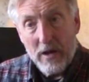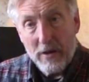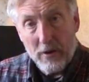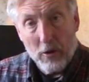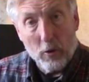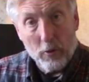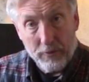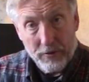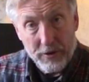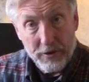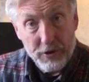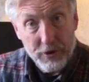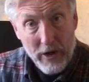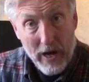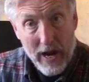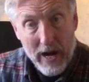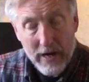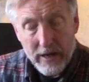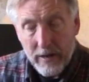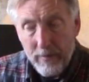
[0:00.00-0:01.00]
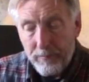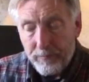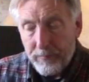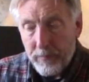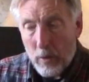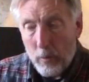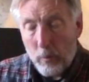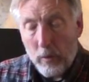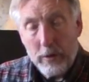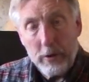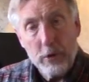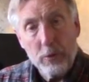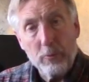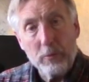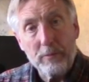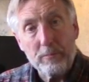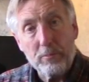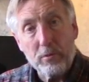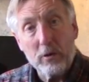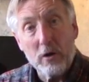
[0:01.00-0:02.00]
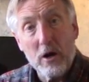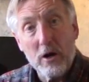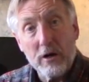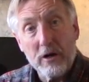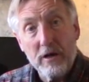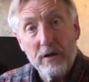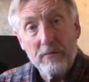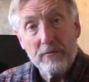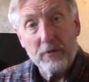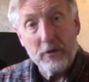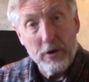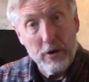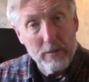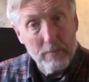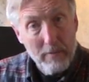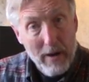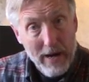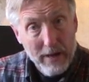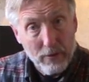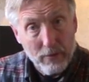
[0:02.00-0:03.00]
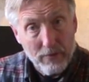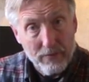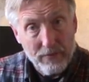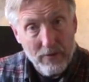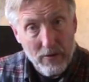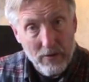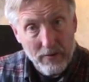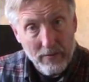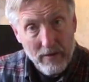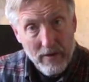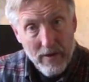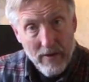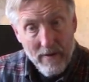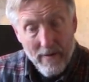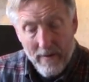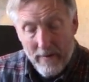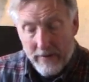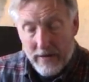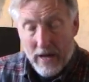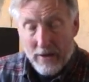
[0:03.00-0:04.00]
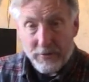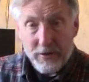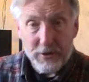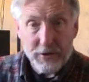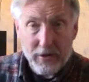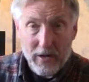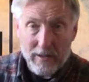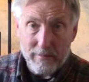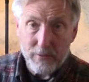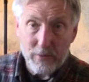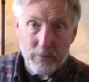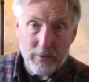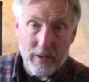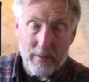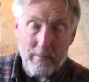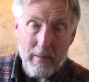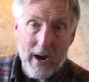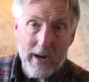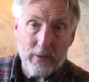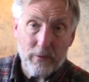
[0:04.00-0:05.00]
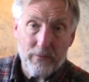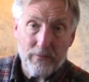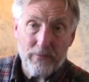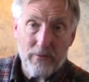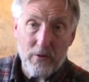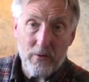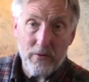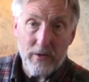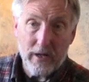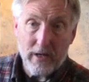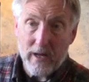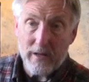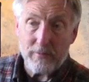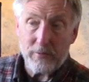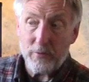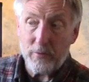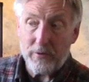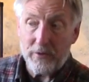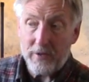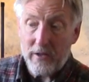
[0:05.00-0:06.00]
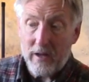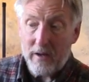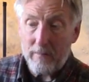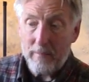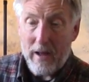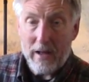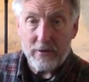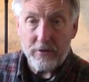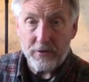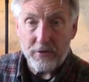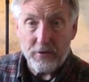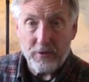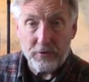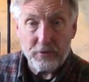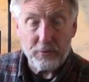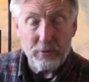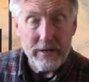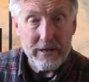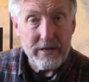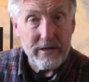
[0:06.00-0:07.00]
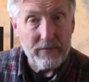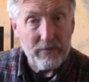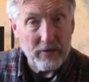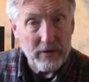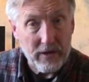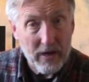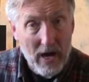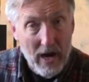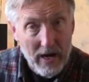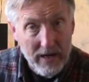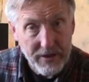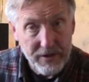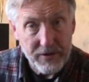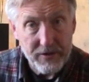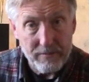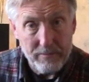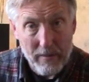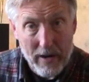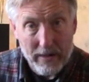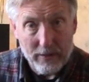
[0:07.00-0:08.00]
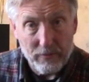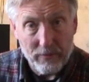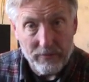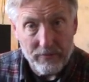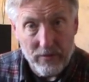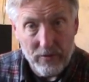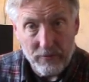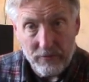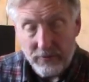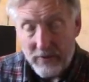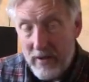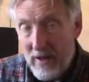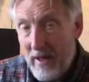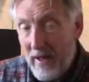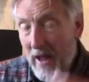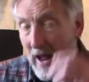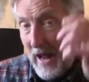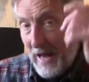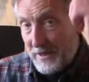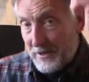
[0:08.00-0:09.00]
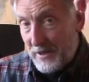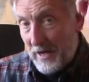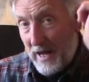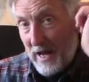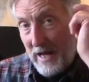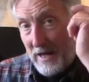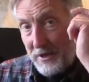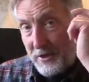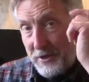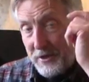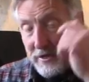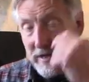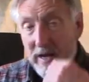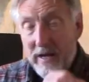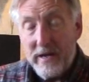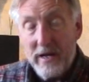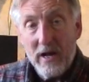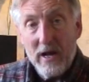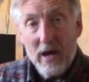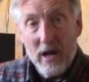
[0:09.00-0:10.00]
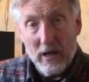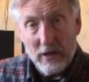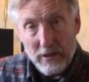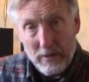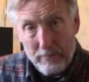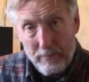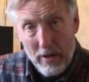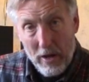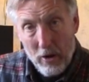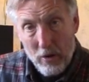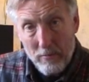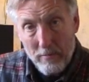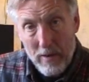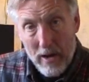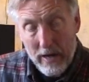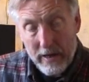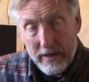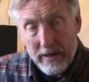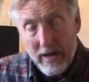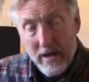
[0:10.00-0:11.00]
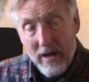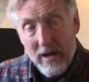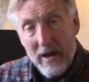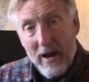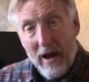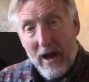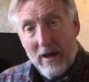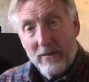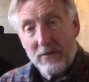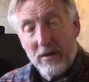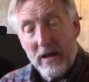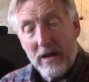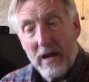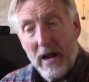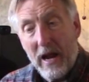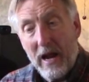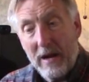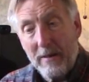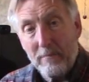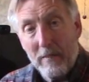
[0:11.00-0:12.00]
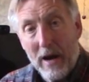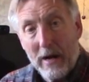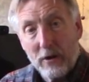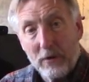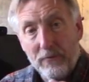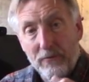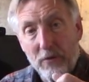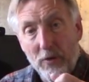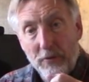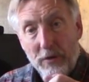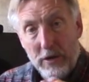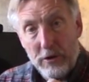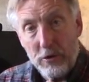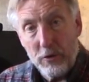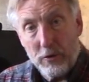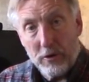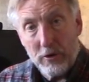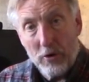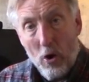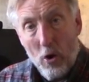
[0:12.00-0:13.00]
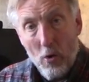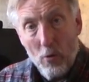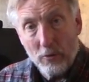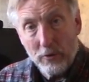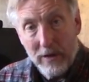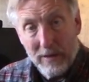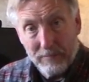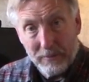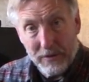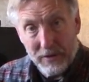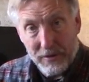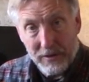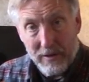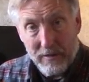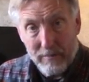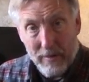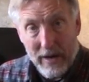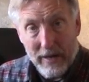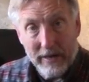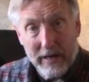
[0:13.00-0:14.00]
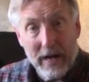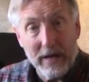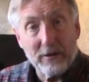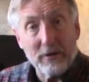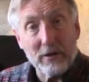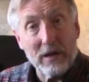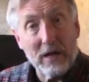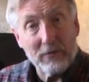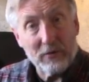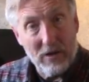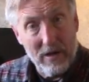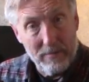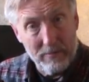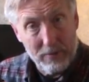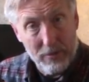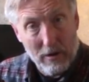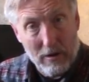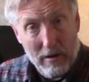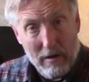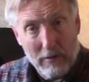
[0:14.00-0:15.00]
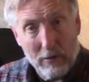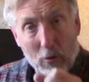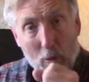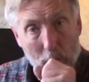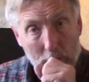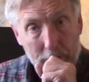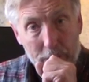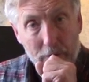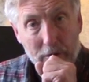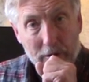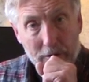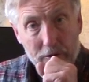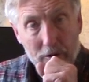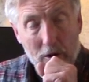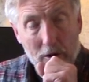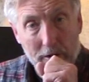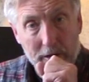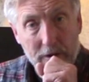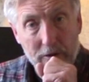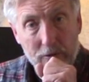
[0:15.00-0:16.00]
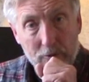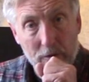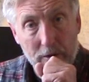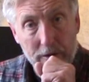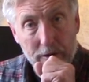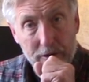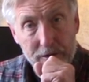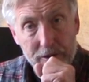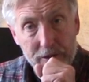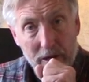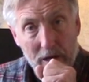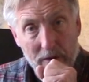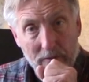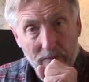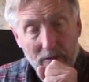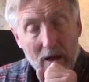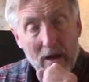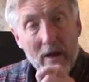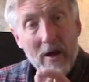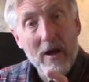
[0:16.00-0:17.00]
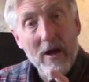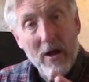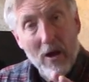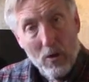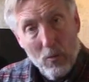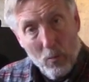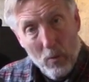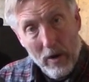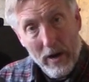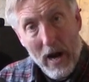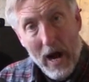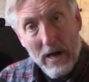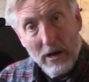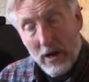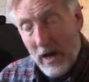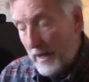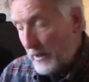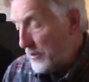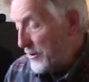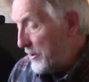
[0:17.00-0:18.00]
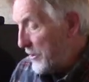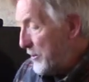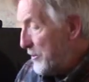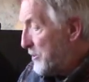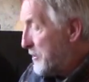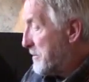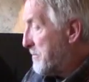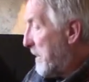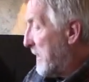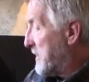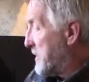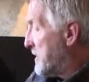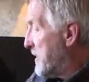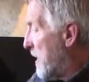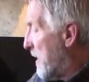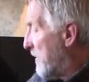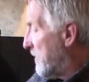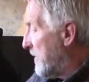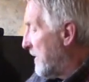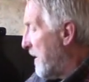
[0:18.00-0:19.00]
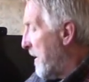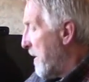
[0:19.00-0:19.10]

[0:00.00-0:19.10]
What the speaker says: or the jack where you would plug for your microphone. Now this comes with a microphone. It comes with about 3 different kinds of microphones. Has a headset, a lapel mic, and then a microphone that you could hold up to somebody and let them talk, or you could talk into it yourself. What I like to use myself